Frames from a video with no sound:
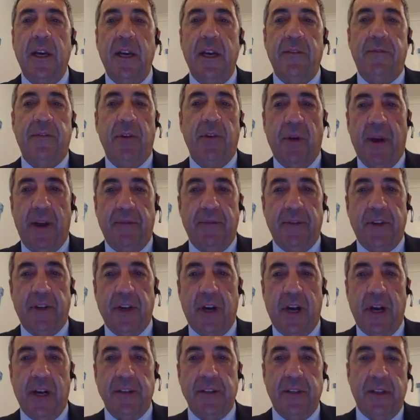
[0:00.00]
If you're
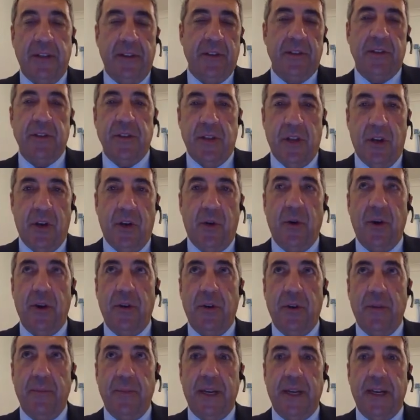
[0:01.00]
advertising, this is the
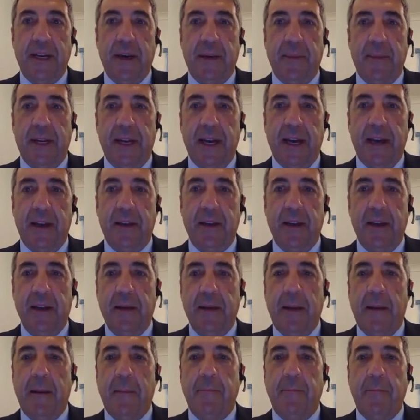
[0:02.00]
lawyer in me coming out,
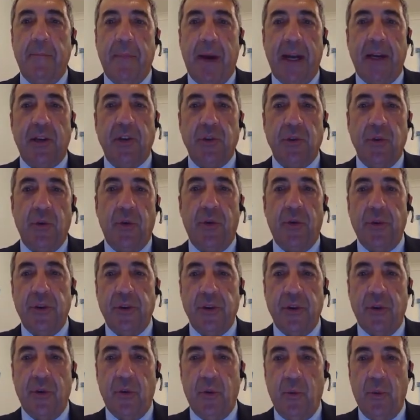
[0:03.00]
make sure that
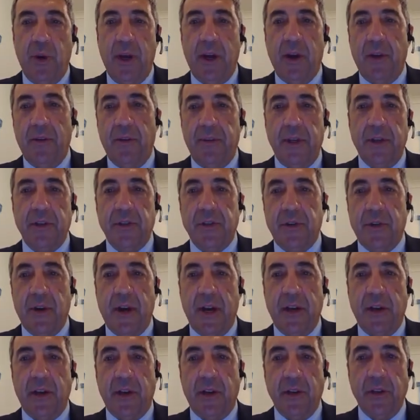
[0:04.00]
you're aware of the
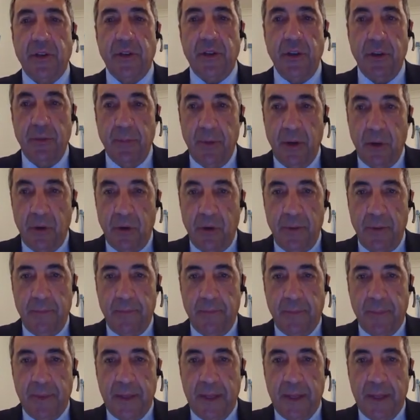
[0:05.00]
Australian consumer law.